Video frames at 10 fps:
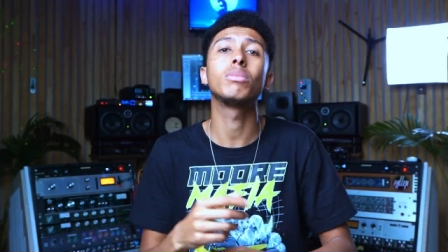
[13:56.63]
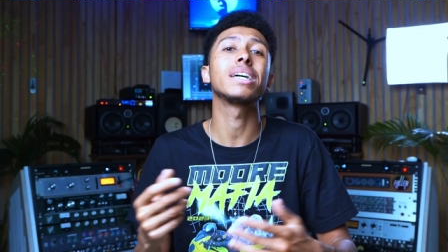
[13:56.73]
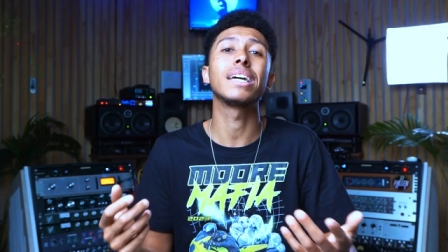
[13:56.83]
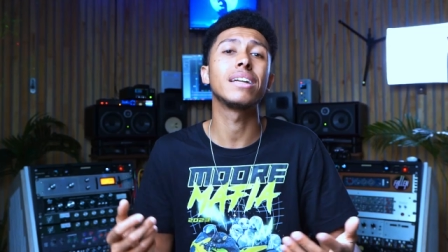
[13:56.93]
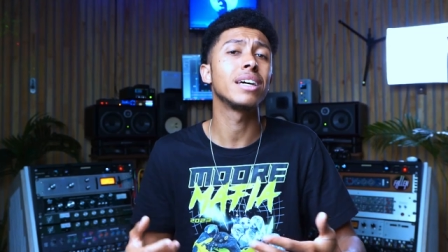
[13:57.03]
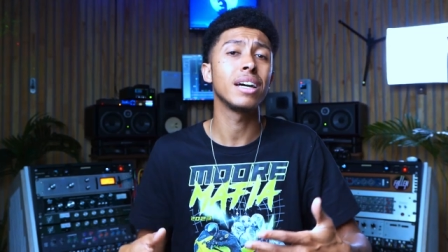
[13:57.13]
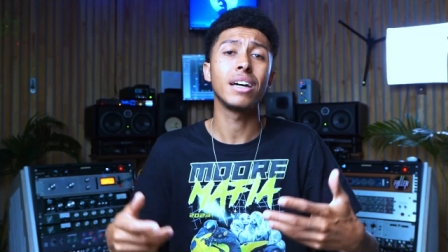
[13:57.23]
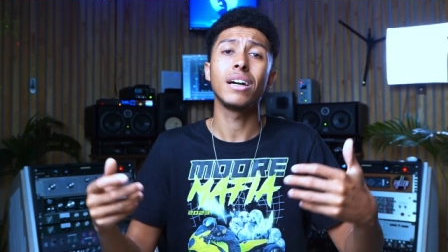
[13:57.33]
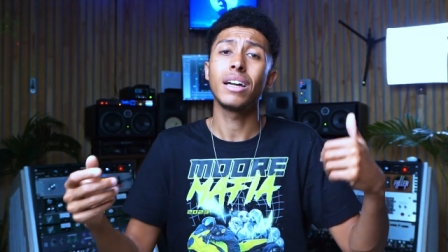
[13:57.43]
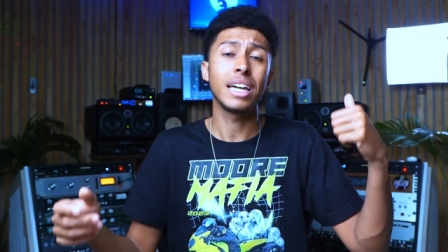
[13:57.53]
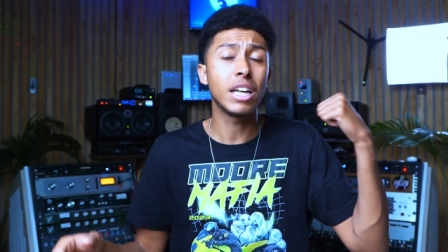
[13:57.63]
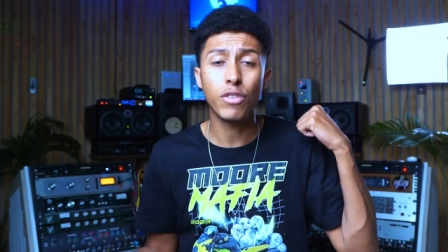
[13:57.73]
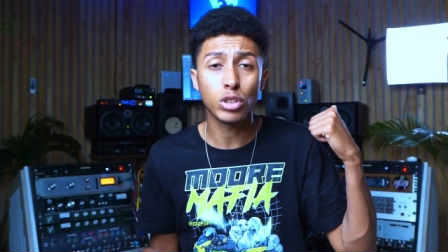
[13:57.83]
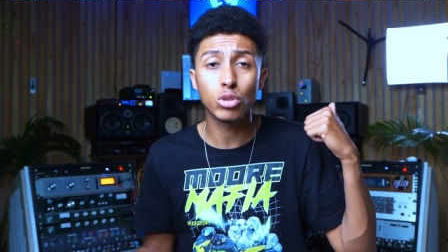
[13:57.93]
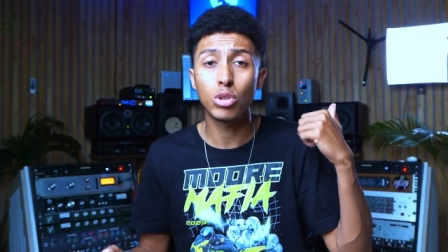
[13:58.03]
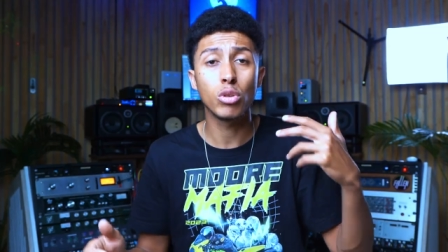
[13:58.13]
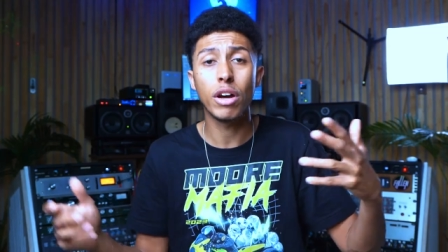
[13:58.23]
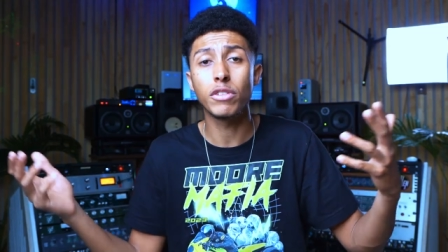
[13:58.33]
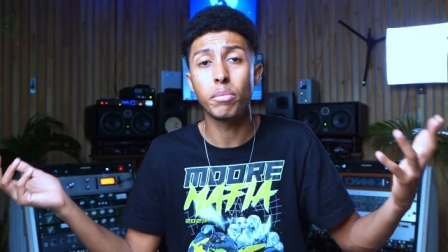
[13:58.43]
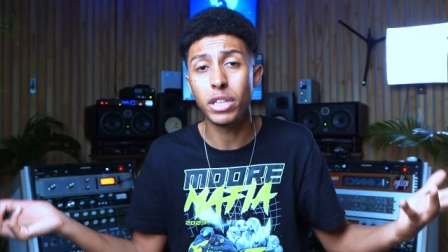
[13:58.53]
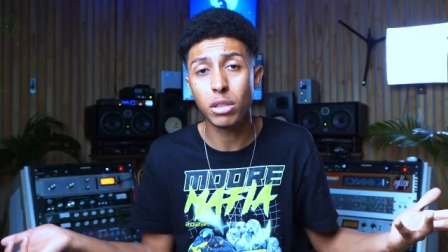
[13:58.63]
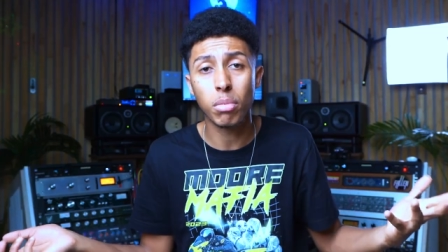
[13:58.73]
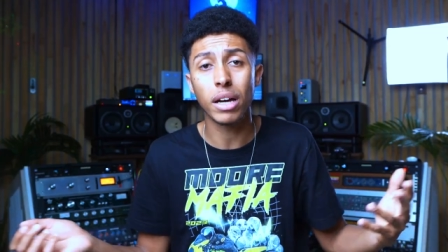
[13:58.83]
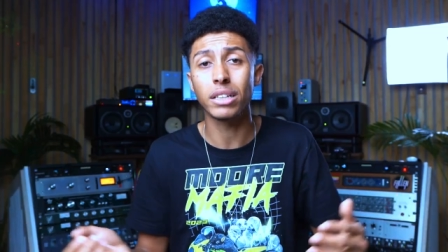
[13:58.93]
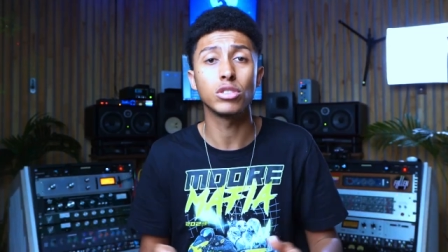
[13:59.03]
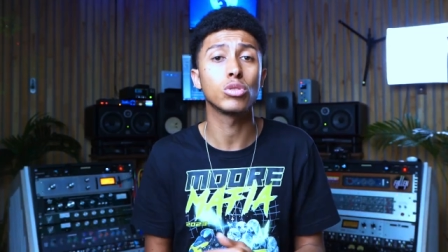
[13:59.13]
but again, in FL Studio, you have the Pitcher plugin.